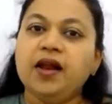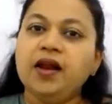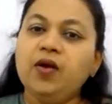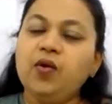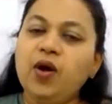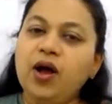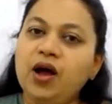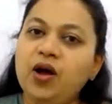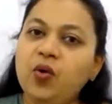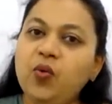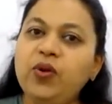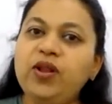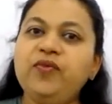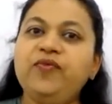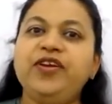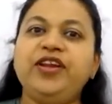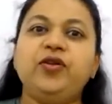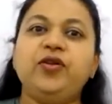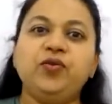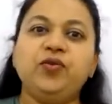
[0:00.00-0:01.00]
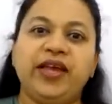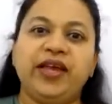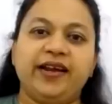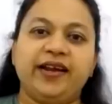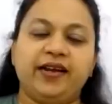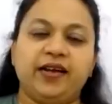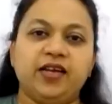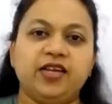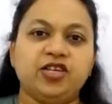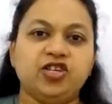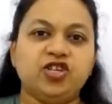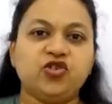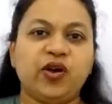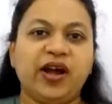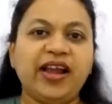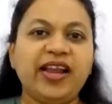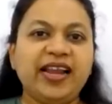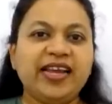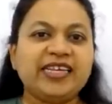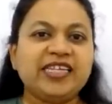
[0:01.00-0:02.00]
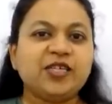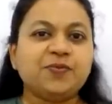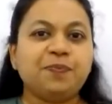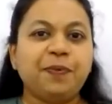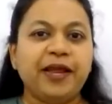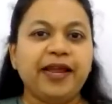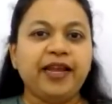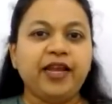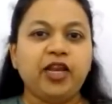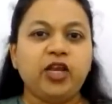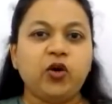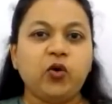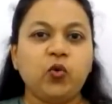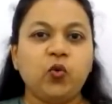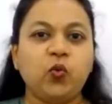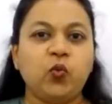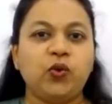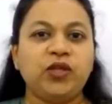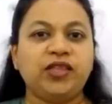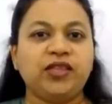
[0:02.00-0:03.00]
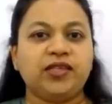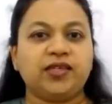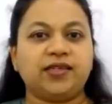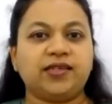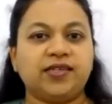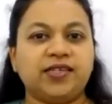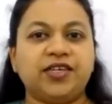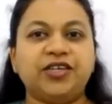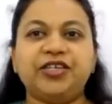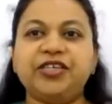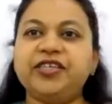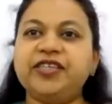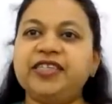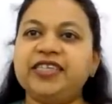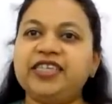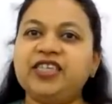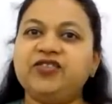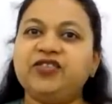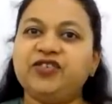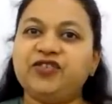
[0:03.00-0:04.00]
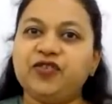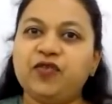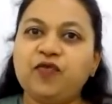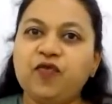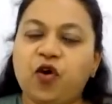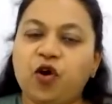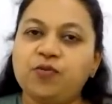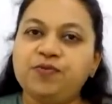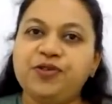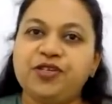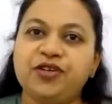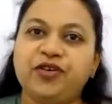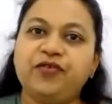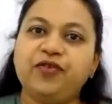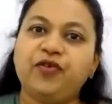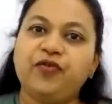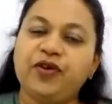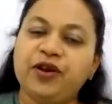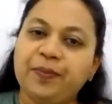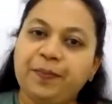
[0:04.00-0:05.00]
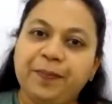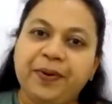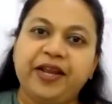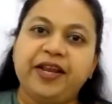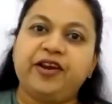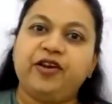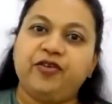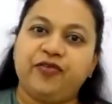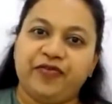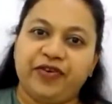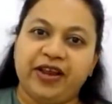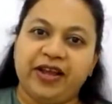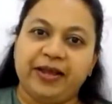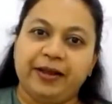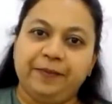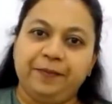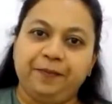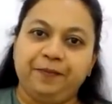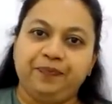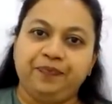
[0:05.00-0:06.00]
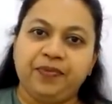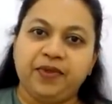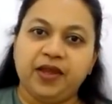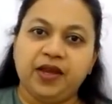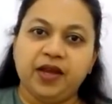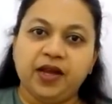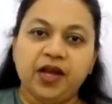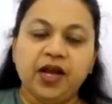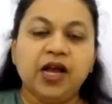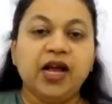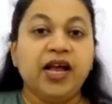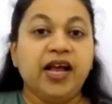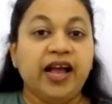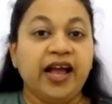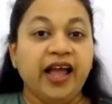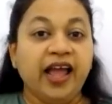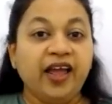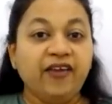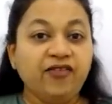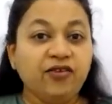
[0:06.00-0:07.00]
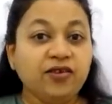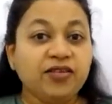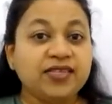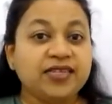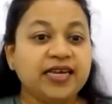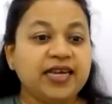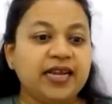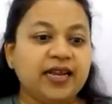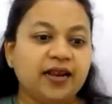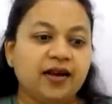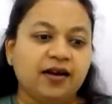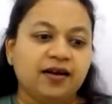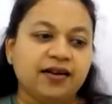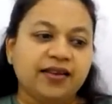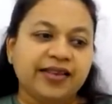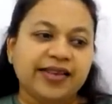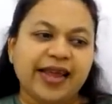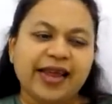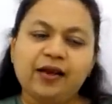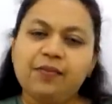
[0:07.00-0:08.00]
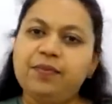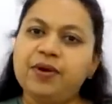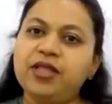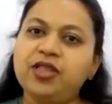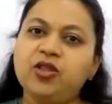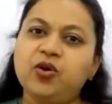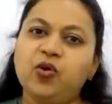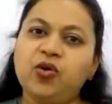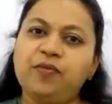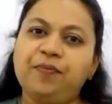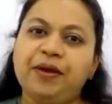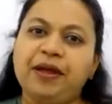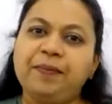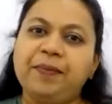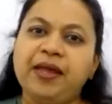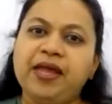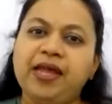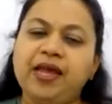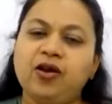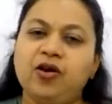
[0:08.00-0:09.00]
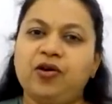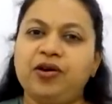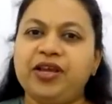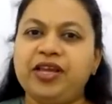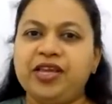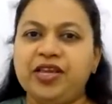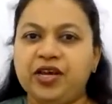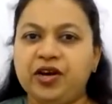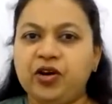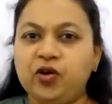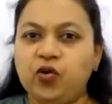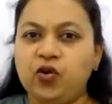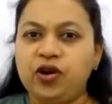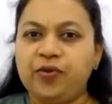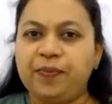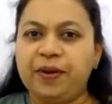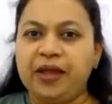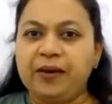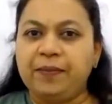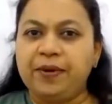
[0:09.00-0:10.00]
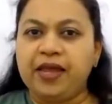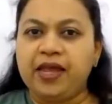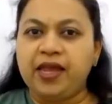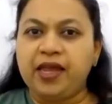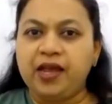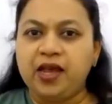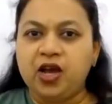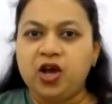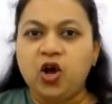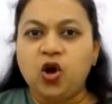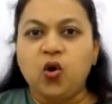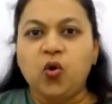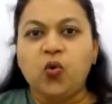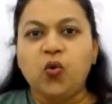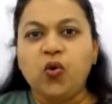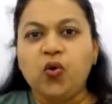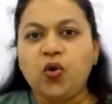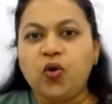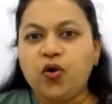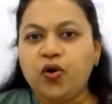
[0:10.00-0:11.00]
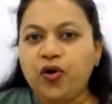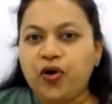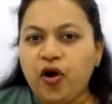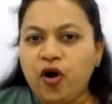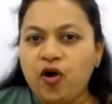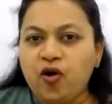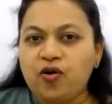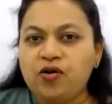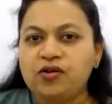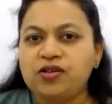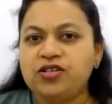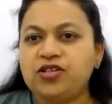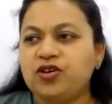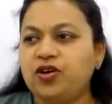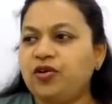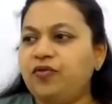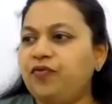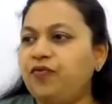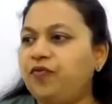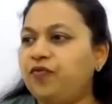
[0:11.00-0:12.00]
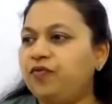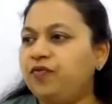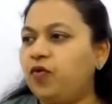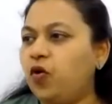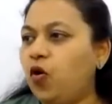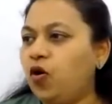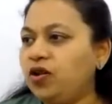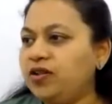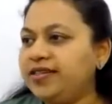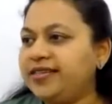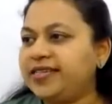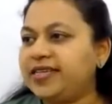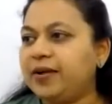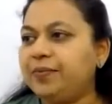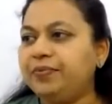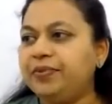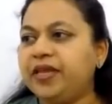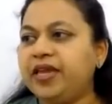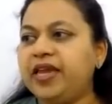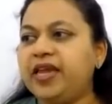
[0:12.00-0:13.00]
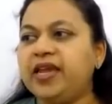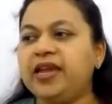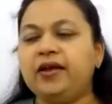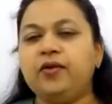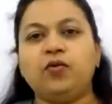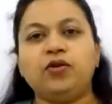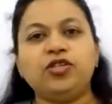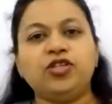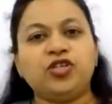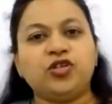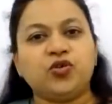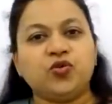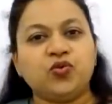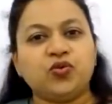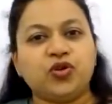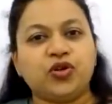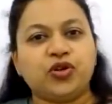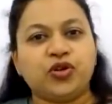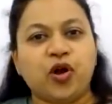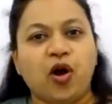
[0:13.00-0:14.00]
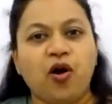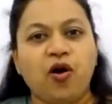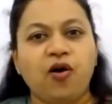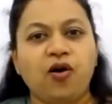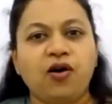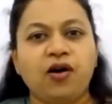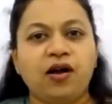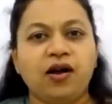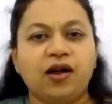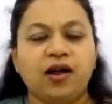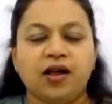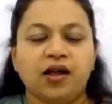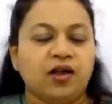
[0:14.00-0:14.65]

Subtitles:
Now, how will we do that? So I explained you with certain things which you've observed over a period of time. Have you seen a 10-month-old baby or a year-old baby who crawls or holds something and wants to talk,